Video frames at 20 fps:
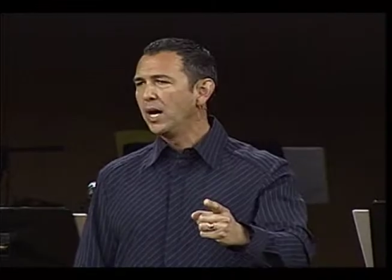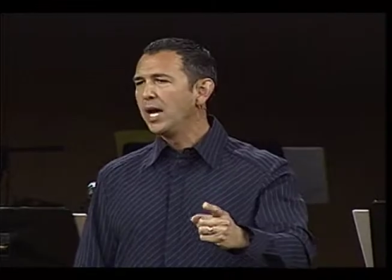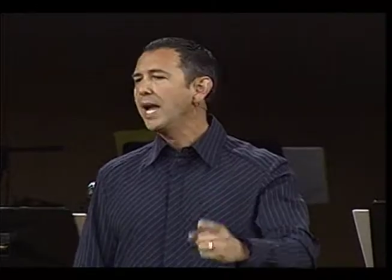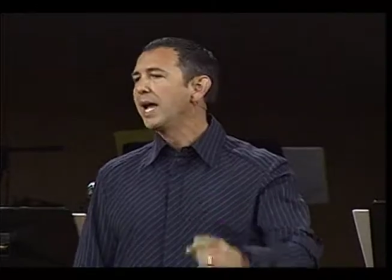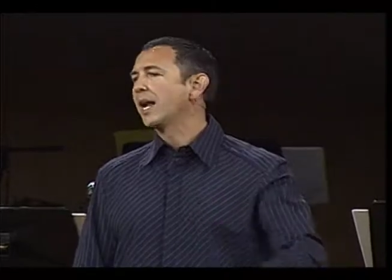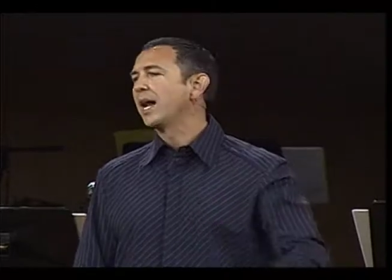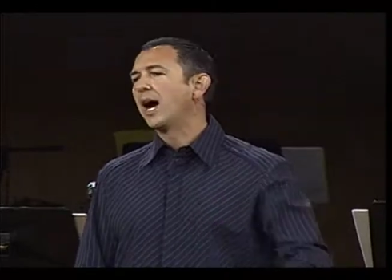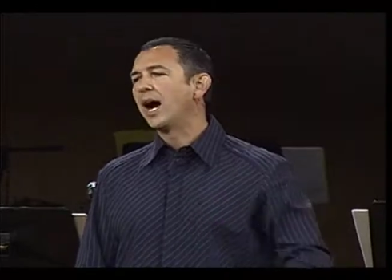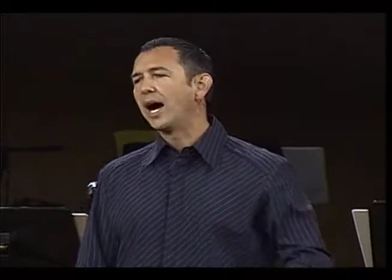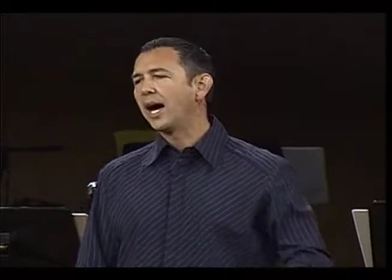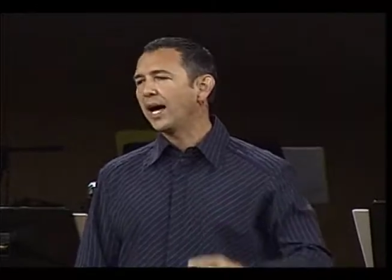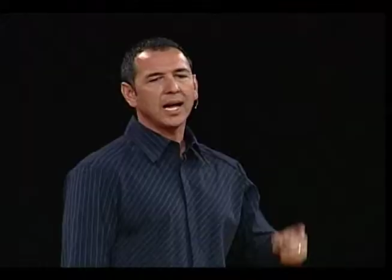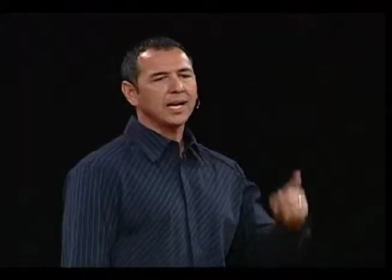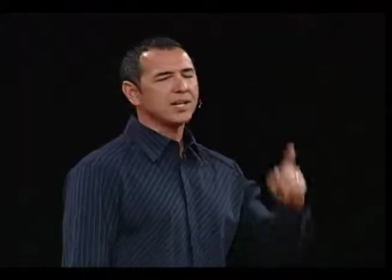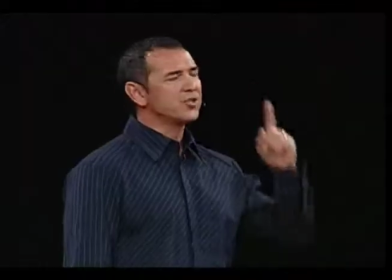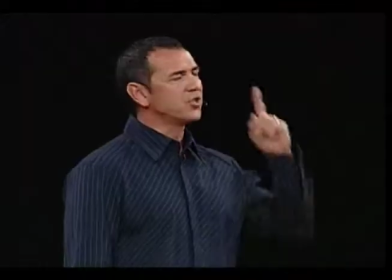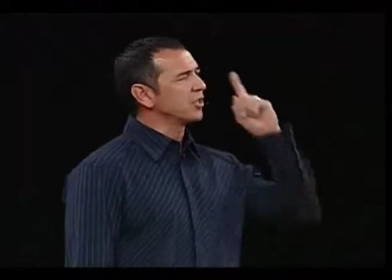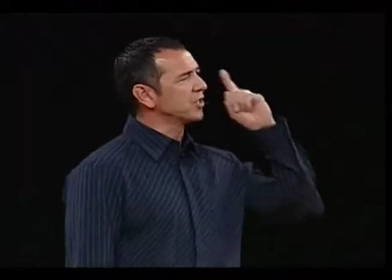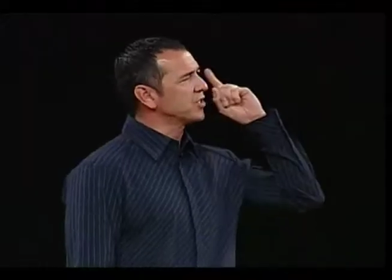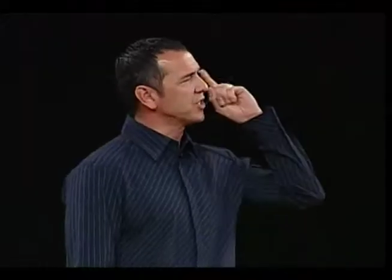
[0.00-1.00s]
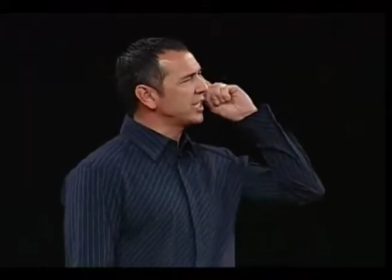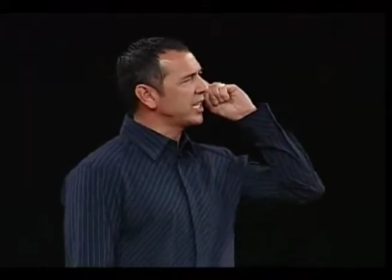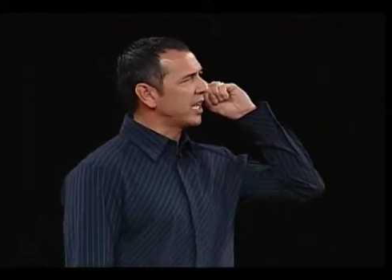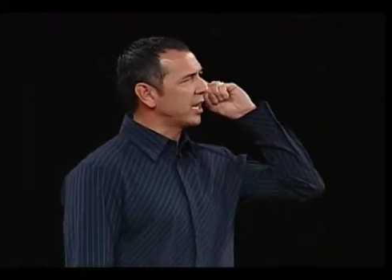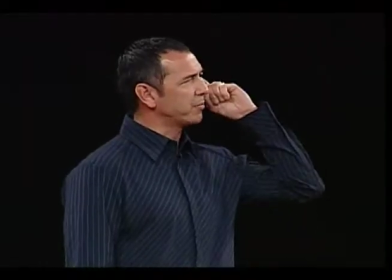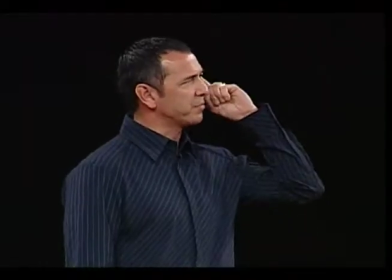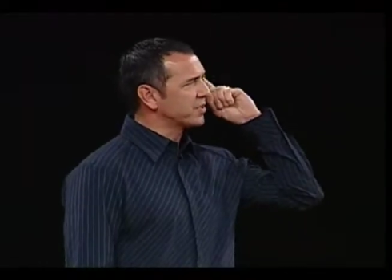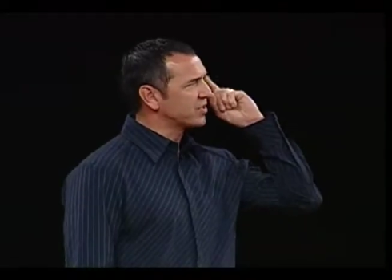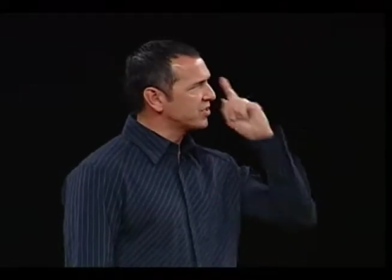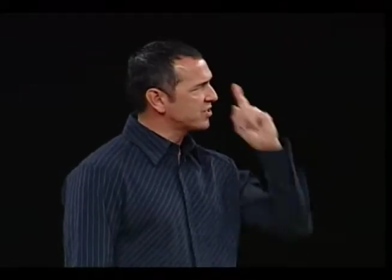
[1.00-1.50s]
And I just
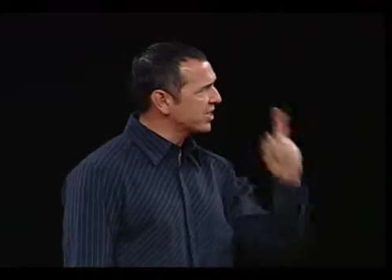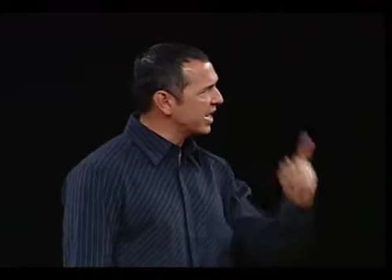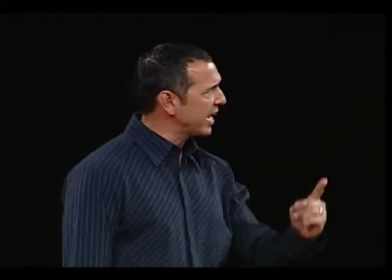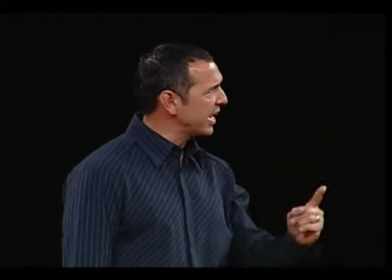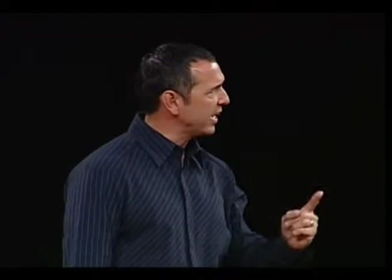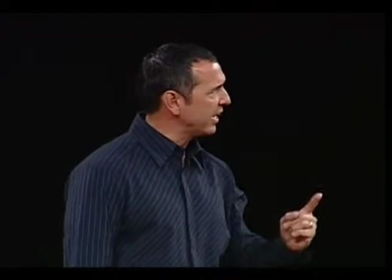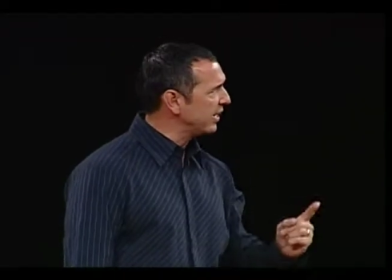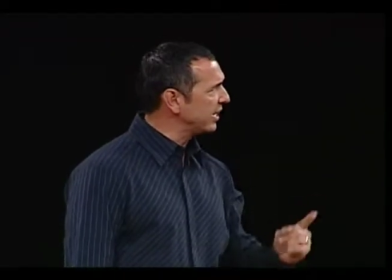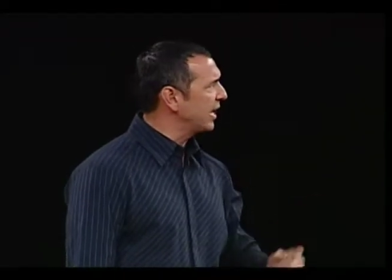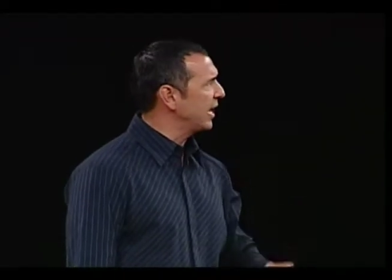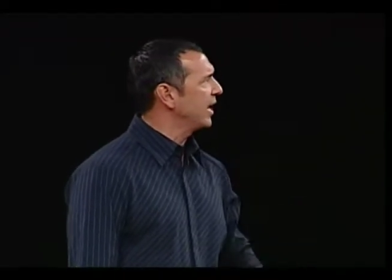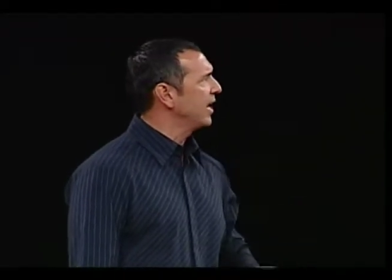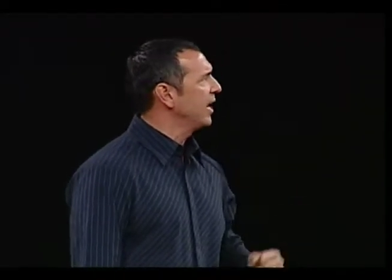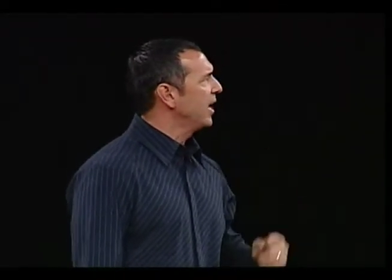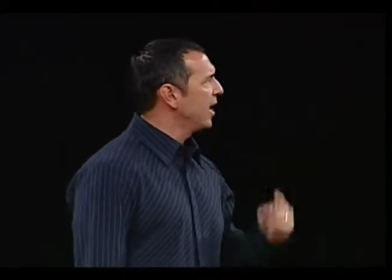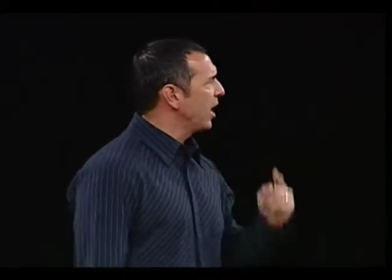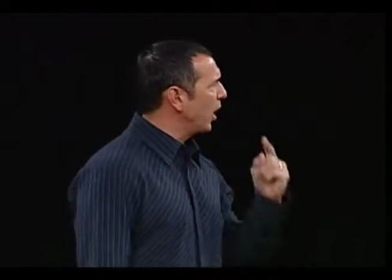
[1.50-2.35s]
kept saying that